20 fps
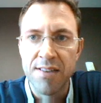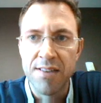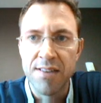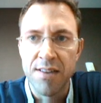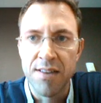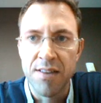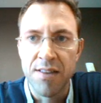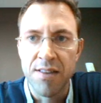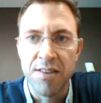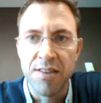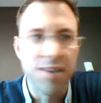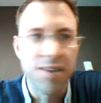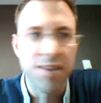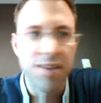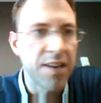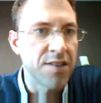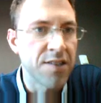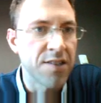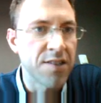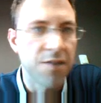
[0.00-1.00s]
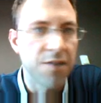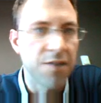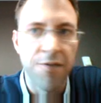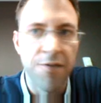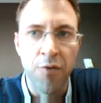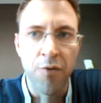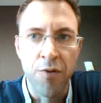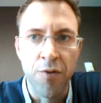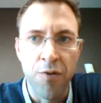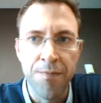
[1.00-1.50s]
in the settings of the
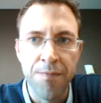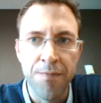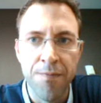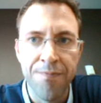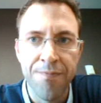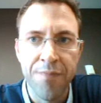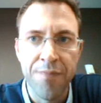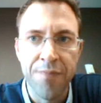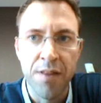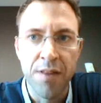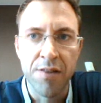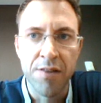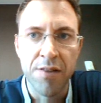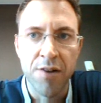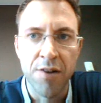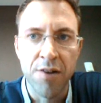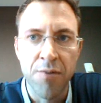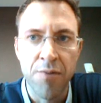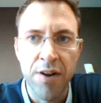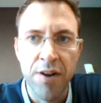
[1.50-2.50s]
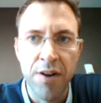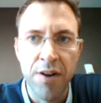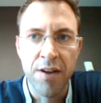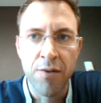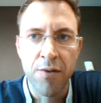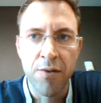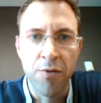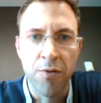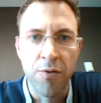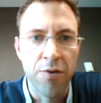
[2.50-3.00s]
form in the top right
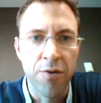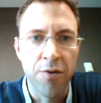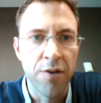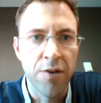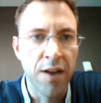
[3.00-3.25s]
corner,